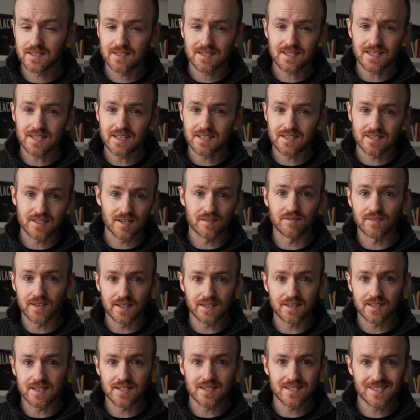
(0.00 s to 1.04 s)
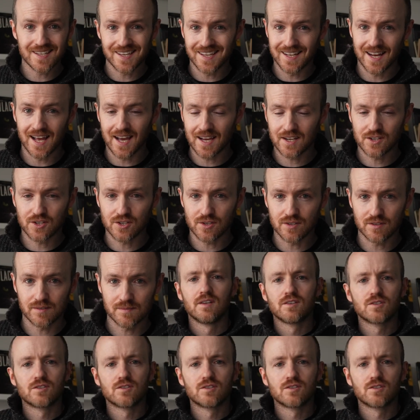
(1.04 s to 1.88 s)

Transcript: see stuff like this in action.